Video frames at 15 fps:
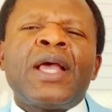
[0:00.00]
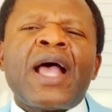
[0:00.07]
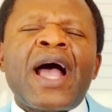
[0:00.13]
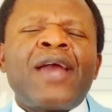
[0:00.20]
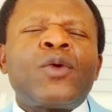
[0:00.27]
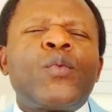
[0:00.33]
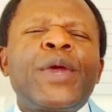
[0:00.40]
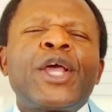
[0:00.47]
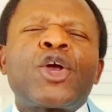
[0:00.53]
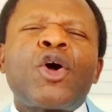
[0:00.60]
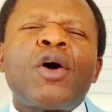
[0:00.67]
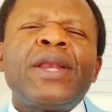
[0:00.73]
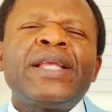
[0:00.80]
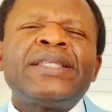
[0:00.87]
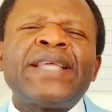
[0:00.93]
and we
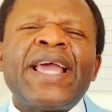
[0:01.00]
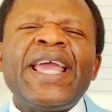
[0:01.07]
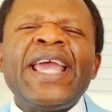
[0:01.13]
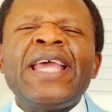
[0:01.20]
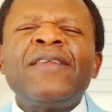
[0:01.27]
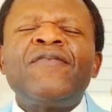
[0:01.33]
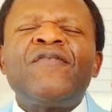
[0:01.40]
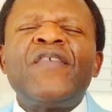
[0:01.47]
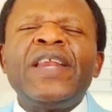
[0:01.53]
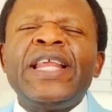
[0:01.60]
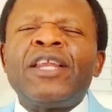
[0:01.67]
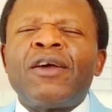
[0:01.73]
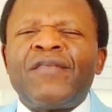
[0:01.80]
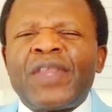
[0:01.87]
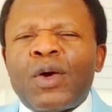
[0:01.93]
call it the
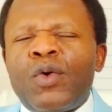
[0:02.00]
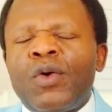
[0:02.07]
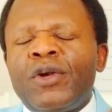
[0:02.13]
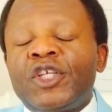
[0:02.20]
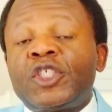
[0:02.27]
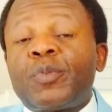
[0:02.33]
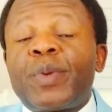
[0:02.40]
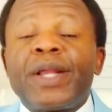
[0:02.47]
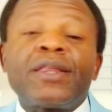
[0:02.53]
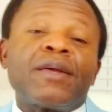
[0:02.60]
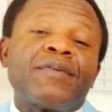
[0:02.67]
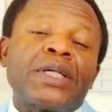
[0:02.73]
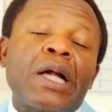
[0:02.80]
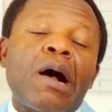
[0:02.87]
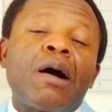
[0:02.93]
infilling of the Holy Spirit
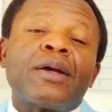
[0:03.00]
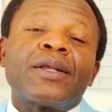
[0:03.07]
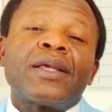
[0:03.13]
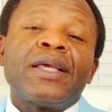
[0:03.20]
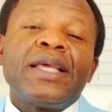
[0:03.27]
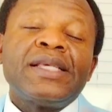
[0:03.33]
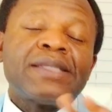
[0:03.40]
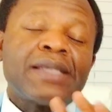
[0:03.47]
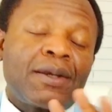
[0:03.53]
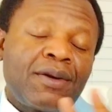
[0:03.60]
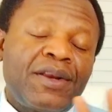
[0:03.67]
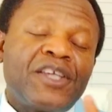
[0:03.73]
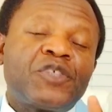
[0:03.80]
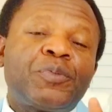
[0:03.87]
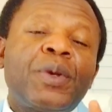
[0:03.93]
of God. It's
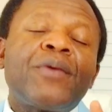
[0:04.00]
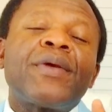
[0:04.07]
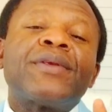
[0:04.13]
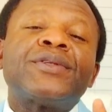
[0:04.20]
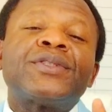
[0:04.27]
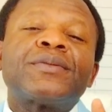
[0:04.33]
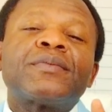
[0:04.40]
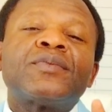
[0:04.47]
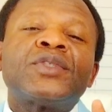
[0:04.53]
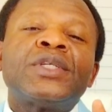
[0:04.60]
another experience.